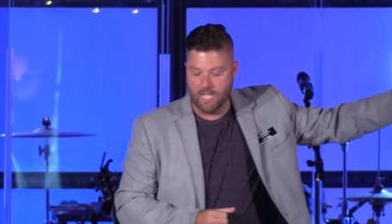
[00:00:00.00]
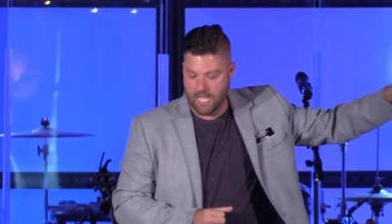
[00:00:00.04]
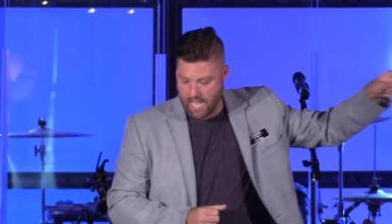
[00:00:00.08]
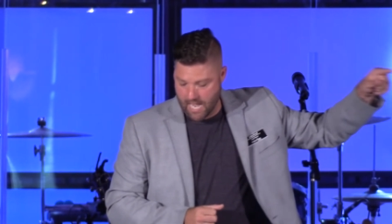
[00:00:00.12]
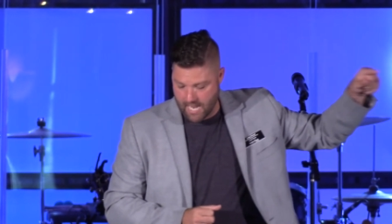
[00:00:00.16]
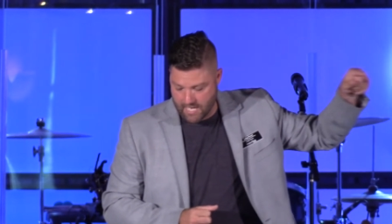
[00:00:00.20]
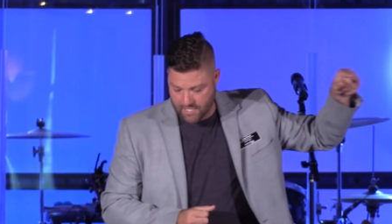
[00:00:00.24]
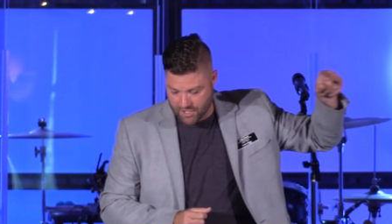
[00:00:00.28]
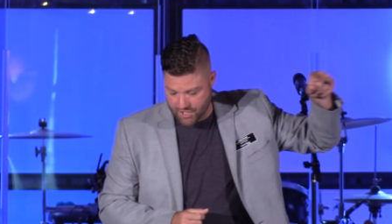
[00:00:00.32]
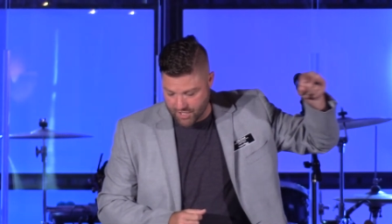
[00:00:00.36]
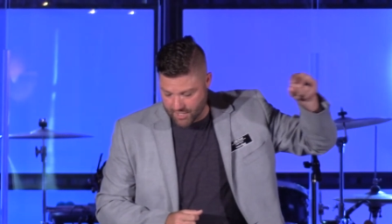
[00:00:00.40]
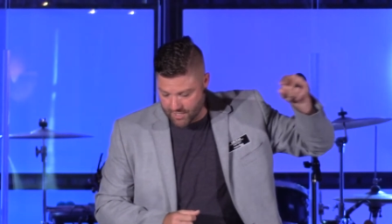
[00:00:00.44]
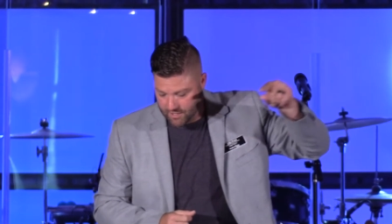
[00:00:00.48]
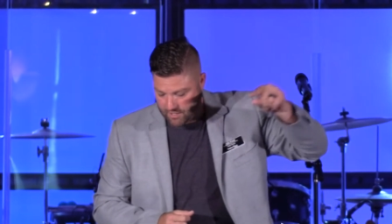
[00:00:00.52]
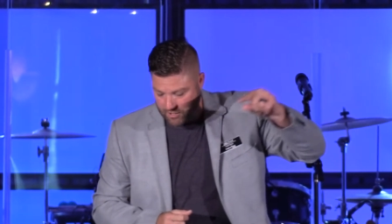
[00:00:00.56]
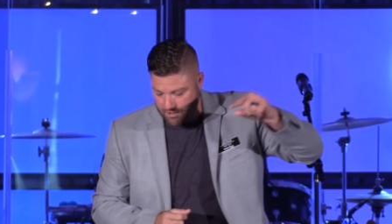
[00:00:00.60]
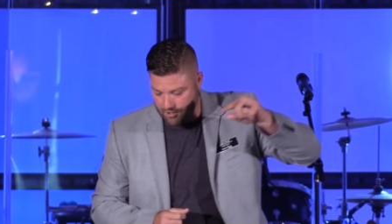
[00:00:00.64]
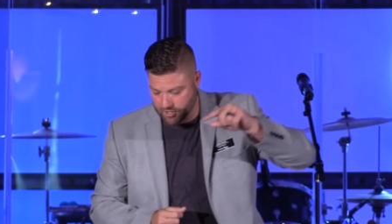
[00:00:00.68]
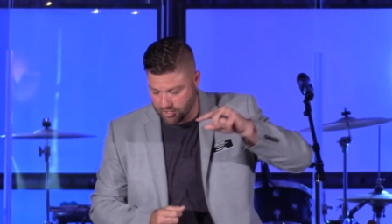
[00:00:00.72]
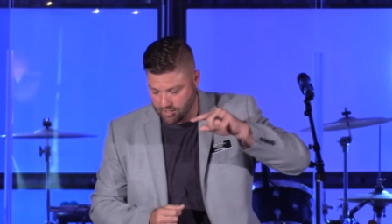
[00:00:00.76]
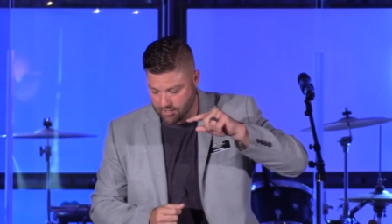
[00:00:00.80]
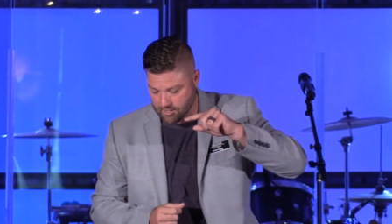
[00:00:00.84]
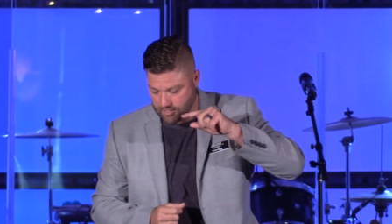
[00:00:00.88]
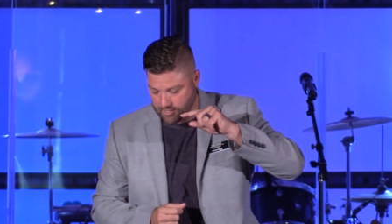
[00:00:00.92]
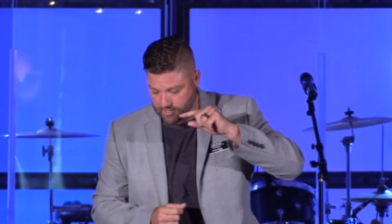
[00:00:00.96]
and Jesus
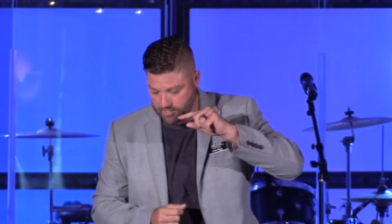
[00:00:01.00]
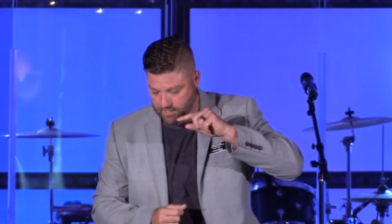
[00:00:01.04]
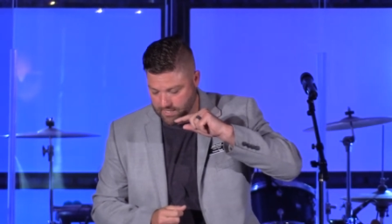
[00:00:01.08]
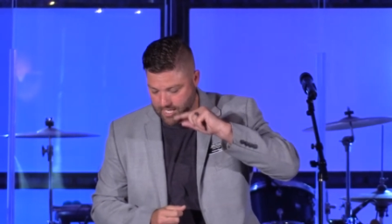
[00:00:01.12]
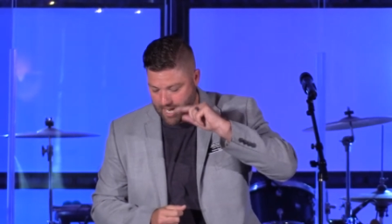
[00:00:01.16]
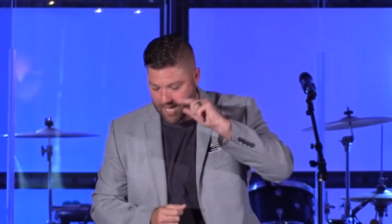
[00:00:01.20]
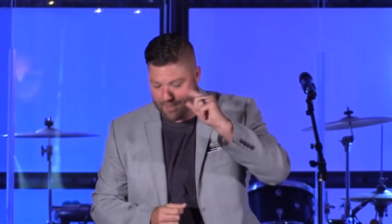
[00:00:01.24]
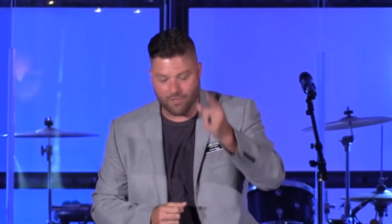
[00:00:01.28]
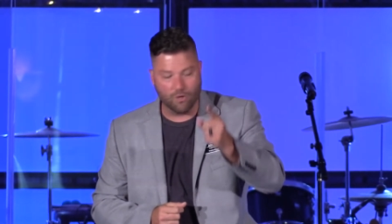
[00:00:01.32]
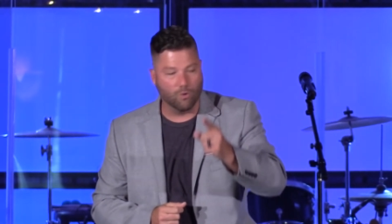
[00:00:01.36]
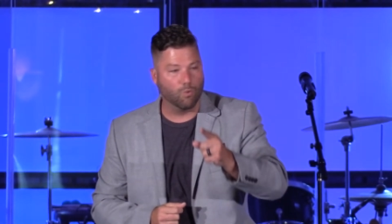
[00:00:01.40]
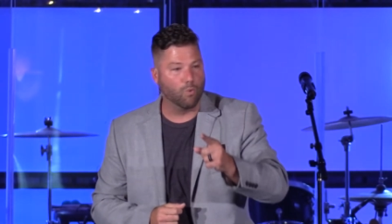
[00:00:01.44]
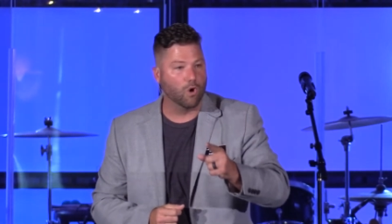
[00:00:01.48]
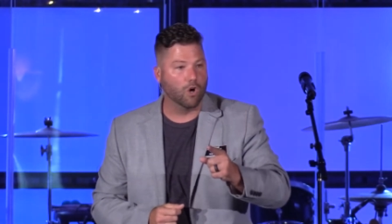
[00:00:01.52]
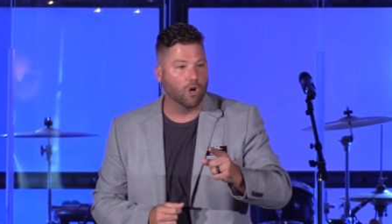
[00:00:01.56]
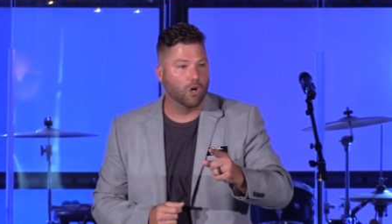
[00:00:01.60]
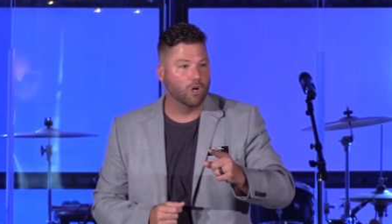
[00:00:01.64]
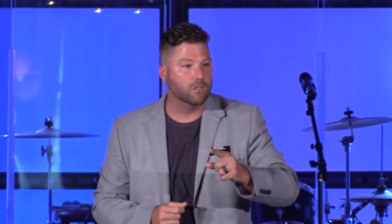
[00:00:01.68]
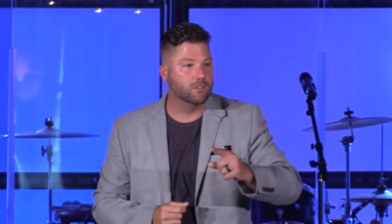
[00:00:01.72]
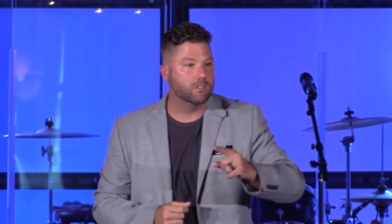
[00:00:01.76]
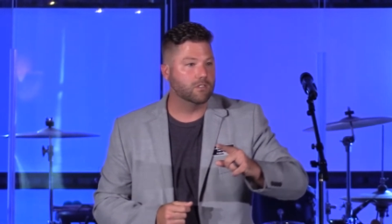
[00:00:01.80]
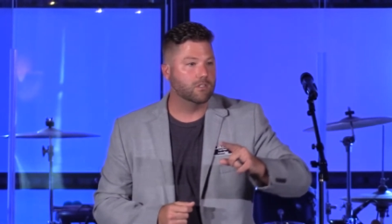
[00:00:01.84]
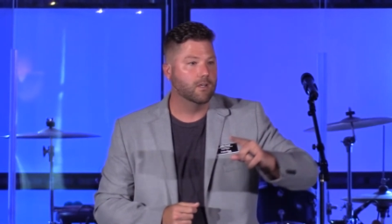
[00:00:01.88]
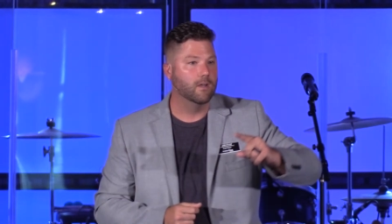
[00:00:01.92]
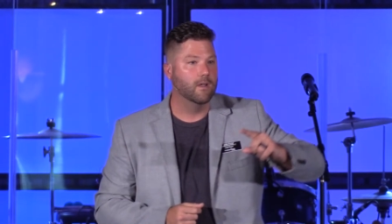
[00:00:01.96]
just said the
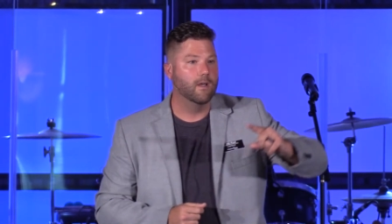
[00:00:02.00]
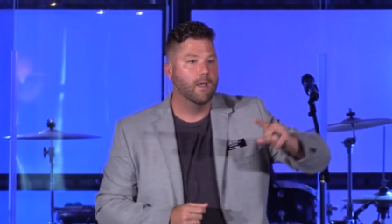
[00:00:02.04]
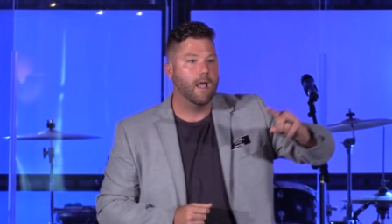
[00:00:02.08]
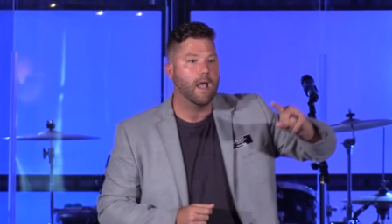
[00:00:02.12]
words,